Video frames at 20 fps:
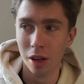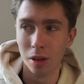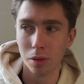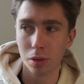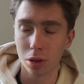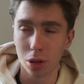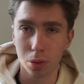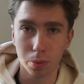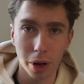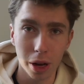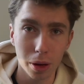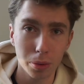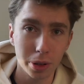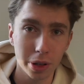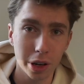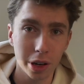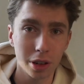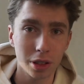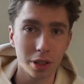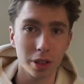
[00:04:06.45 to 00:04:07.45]
because Babe
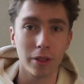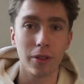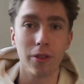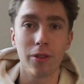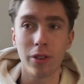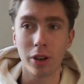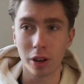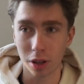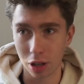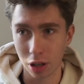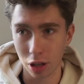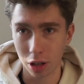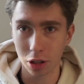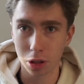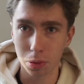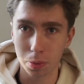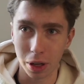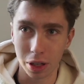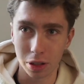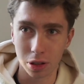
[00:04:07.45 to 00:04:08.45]
Stars are fucking
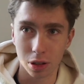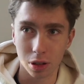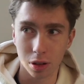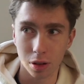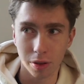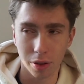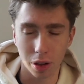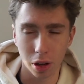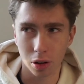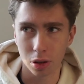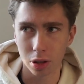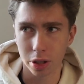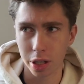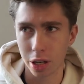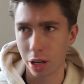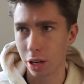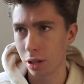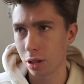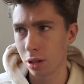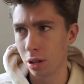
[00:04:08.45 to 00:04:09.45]
expensive. They cost
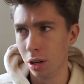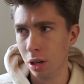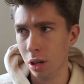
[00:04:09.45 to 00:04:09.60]
like